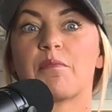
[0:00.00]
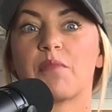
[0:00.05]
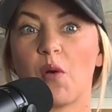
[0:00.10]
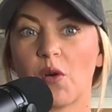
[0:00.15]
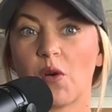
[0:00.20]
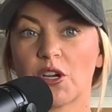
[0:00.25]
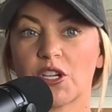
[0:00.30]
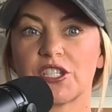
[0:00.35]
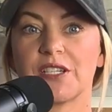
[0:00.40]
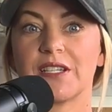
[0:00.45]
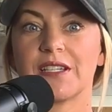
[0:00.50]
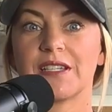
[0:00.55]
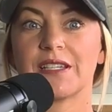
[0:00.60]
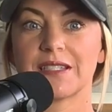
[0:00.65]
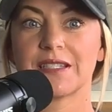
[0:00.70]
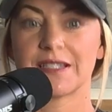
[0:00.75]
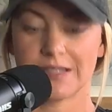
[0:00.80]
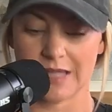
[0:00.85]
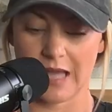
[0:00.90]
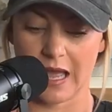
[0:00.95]

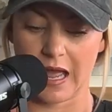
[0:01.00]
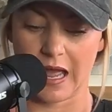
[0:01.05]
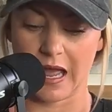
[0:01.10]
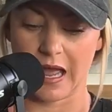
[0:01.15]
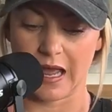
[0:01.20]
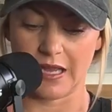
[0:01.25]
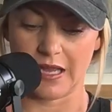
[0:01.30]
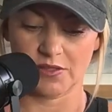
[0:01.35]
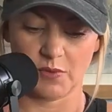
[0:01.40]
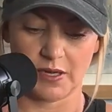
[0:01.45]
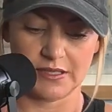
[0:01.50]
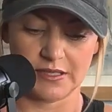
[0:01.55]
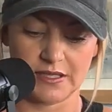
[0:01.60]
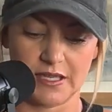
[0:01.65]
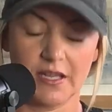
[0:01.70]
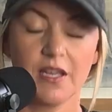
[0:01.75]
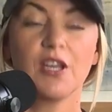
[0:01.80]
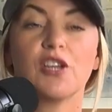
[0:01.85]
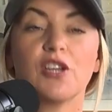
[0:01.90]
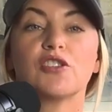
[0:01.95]
portioned size, what is
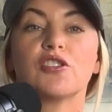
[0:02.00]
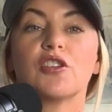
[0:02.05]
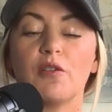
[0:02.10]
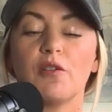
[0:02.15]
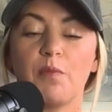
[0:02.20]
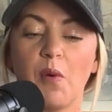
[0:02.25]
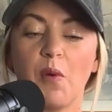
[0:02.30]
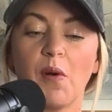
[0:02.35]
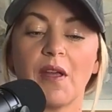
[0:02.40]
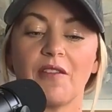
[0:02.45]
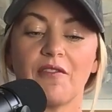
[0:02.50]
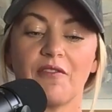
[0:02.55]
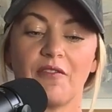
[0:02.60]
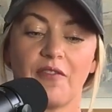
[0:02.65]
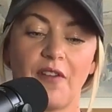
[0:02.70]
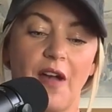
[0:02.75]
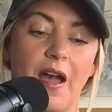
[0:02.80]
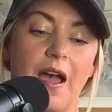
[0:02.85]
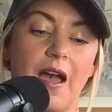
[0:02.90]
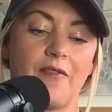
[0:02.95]
it?
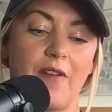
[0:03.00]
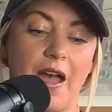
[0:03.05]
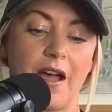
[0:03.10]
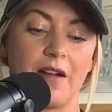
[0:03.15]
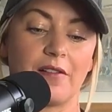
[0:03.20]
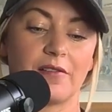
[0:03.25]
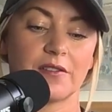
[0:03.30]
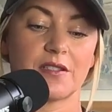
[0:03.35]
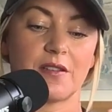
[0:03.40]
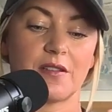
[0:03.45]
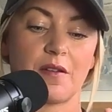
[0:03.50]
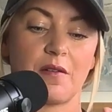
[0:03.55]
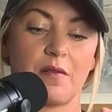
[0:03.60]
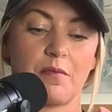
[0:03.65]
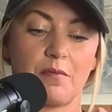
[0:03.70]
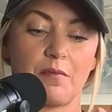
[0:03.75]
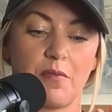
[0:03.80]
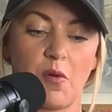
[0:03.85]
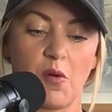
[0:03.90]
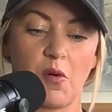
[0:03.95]
2.5 ounce
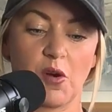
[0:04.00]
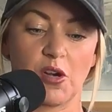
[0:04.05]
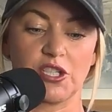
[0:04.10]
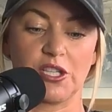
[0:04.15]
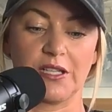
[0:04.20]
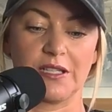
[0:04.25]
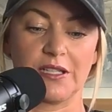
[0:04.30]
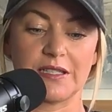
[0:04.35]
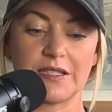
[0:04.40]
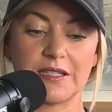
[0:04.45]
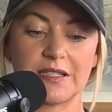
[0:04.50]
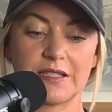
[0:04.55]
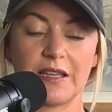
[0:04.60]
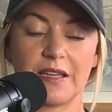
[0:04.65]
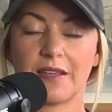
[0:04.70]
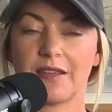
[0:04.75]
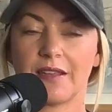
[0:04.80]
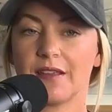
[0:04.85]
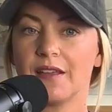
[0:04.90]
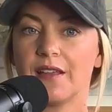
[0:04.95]
portions.
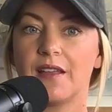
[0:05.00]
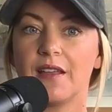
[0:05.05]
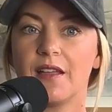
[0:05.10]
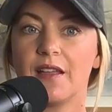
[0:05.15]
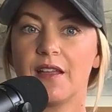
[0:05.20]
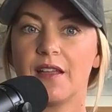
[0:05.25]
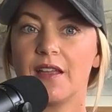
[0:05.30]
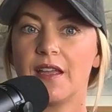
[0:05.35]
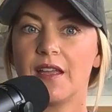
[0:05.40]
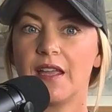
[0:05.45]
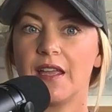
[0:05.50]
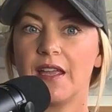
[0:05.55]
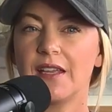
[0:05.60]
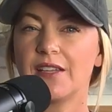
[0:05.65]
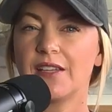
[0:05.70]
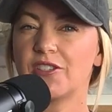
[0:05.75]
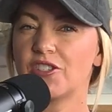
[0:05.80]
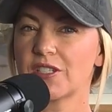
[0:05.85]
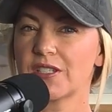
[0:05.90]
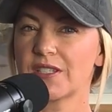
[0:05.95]
Like, it
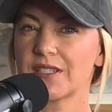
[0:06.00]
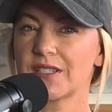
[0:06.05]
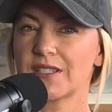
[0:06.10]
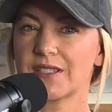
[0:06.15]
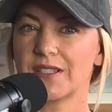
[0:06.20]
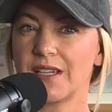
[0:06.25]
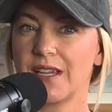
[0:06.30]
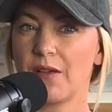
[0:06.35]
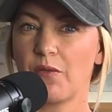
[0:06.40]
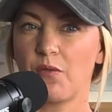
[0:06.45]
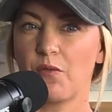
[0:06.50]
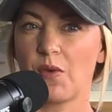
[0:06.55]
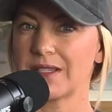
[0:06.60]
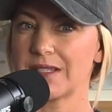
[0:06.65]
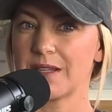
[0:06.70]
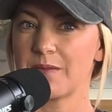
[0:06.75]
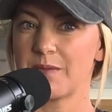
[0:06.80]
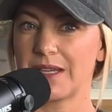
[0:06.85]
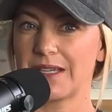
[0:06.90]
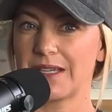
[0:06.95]
just it wasn't a big